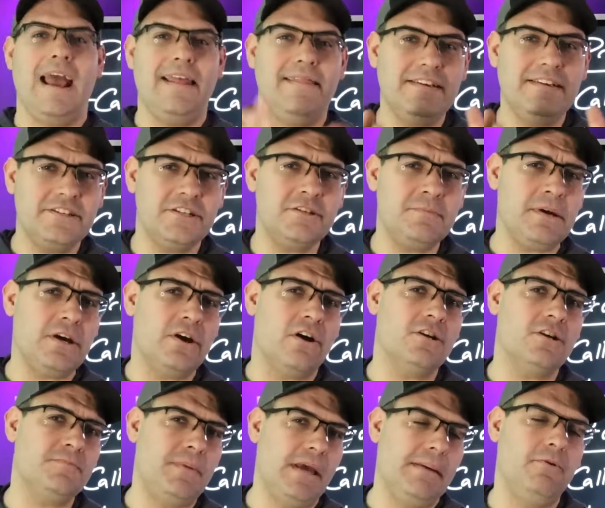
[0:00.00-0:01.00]
And this is
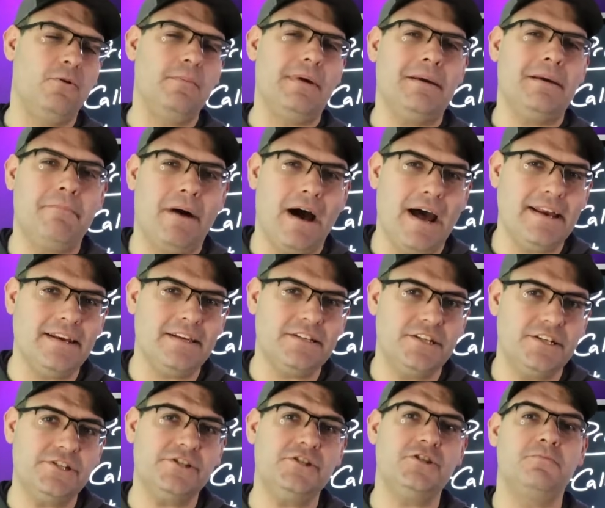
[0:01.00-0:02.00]
because people make buying
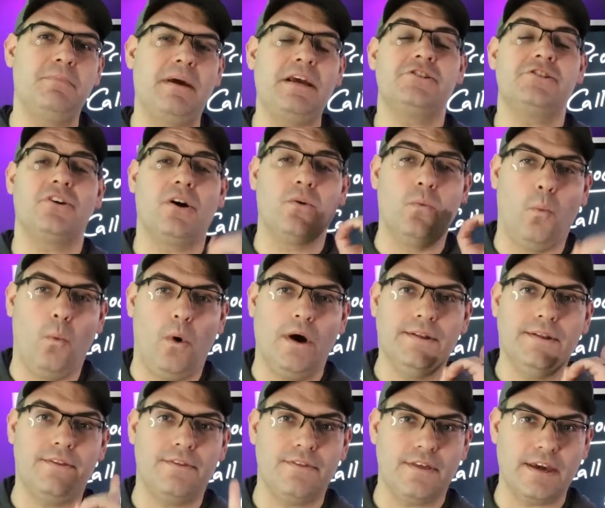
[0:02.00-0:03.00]
decisions based on
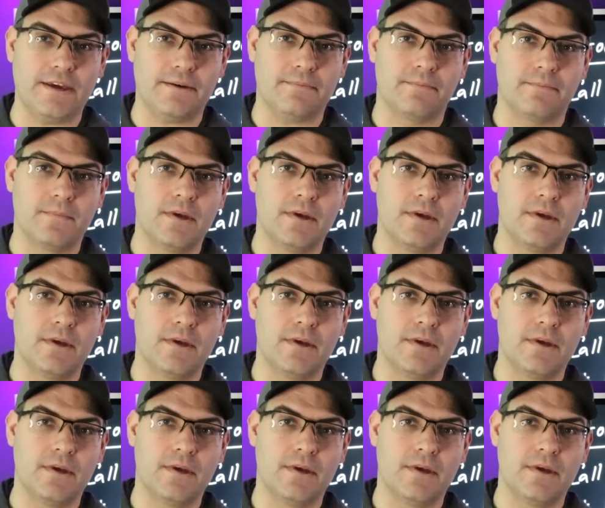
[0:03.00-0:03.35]
one thing.